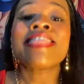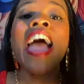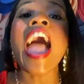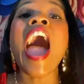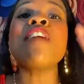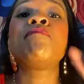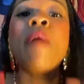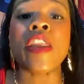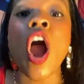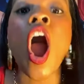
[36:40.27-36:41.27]
They have
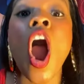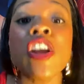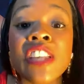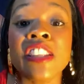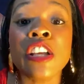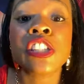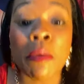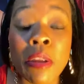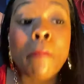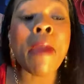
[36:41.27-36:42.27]
better hearts than the,
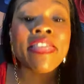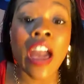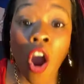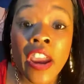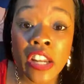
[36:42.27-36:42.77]
some of the men that are